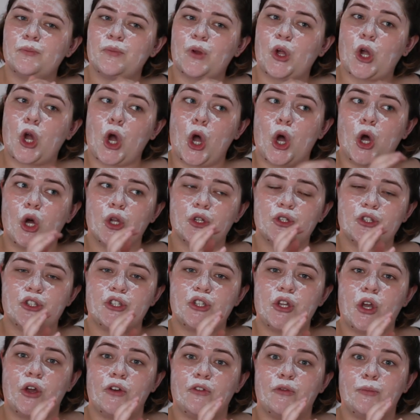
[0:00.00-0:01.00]

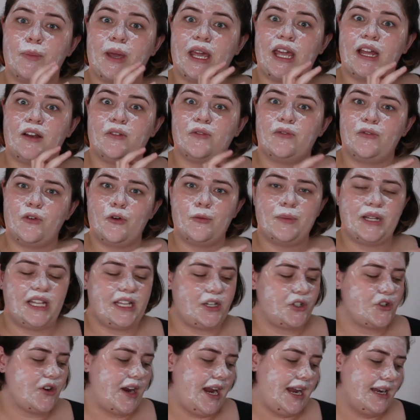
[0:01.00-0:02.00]
cons of being
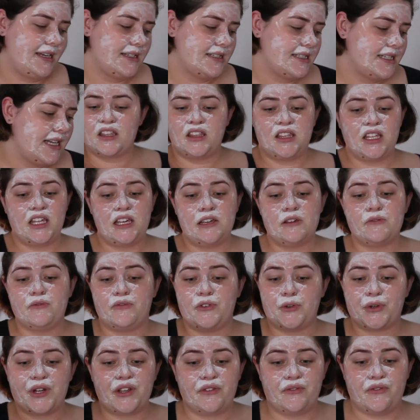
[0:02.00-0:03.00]
formally trained. The
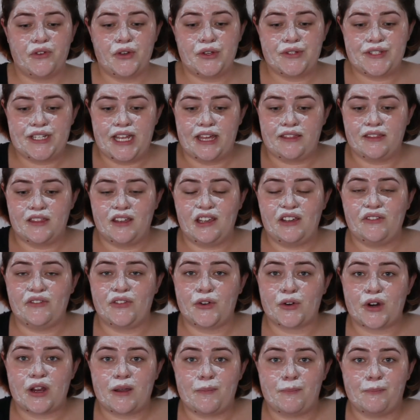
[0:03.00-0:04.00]
very first and the
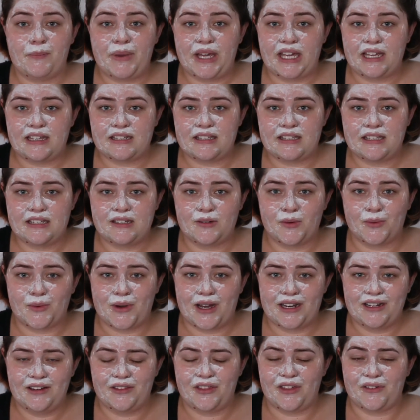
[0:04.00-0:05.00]
very biggest
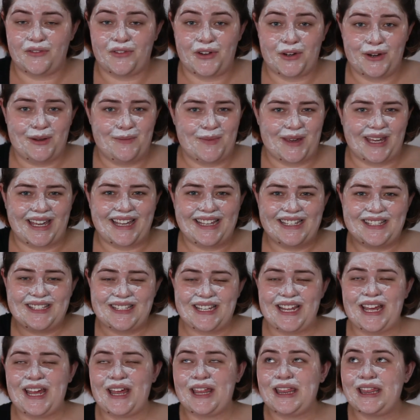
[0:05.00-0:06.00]
one, the
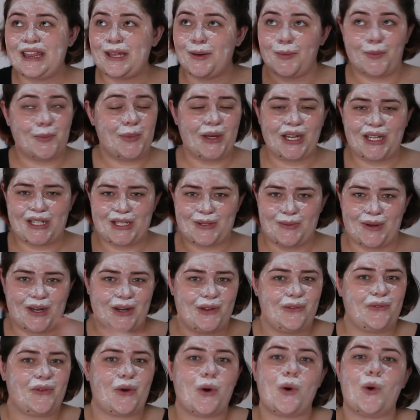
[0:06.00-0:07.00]
biggest one
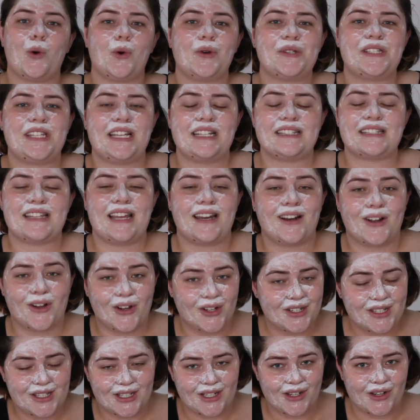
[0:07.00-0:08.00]
of course, is that it
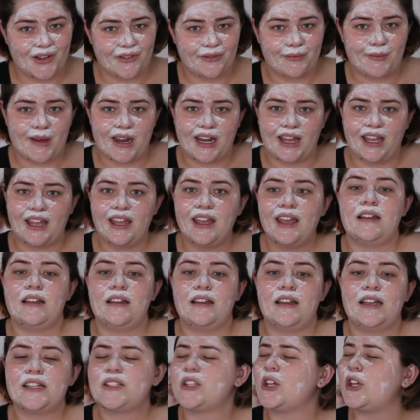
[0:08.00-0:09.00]
costs a lot of money.
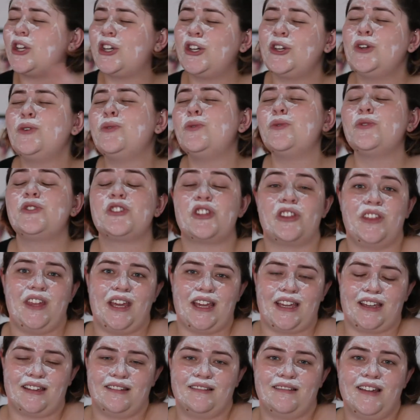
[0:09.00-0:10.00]
It's a huge
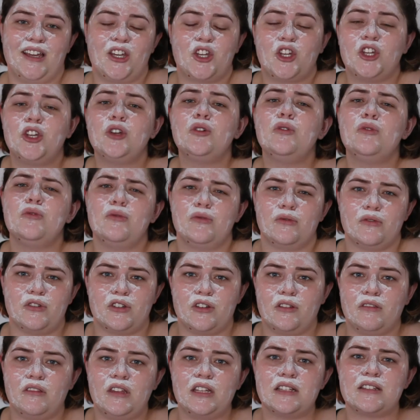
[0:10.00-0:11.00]
thing,
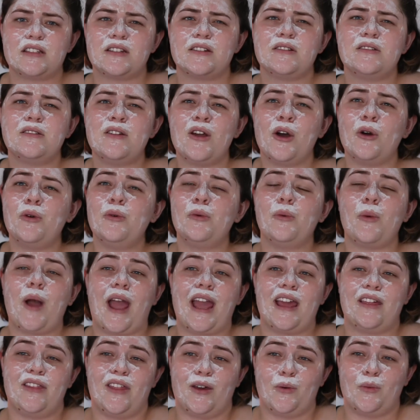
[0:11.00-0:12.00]
huge. There's no
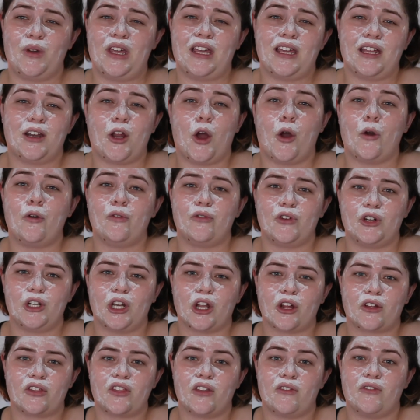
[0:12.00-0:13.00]
way that we can
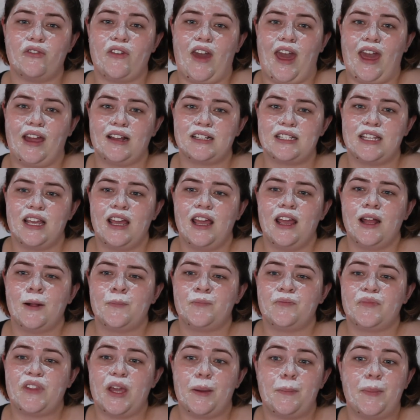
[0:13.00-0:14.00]
overlook the fact
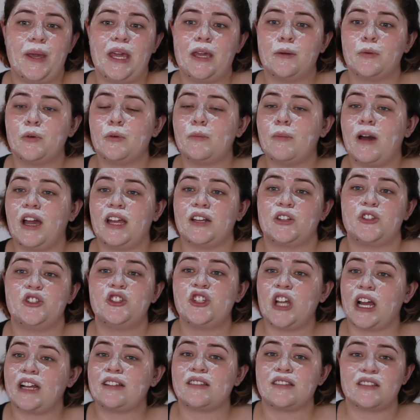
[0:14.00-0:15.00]
that people might
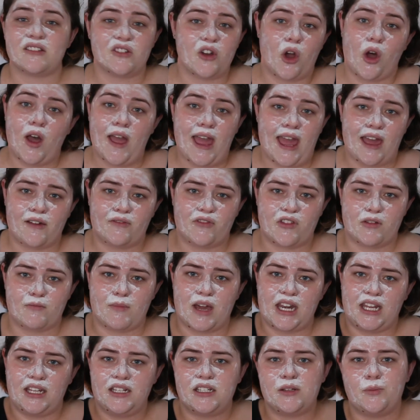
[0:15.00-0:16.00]
just not have the
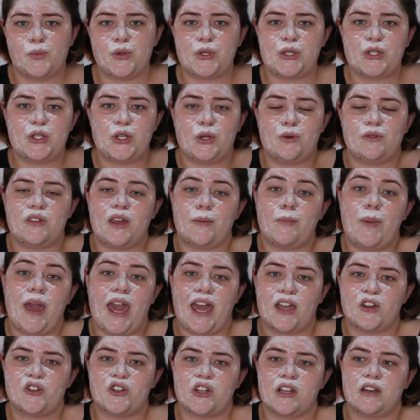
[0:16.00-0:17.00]
money to pursue their
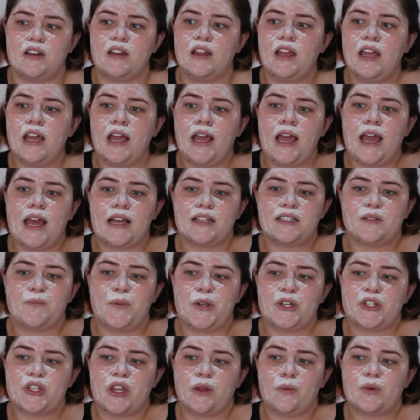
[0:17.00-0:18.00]
passion,
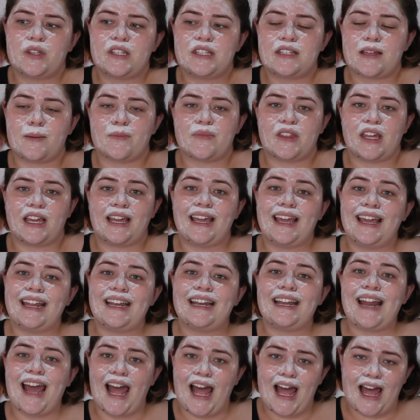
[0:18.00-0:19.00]
especially with something in
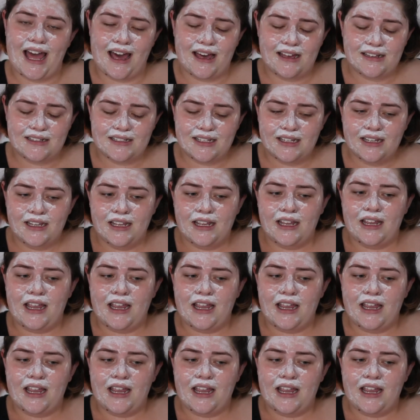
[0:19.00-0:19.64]
an art.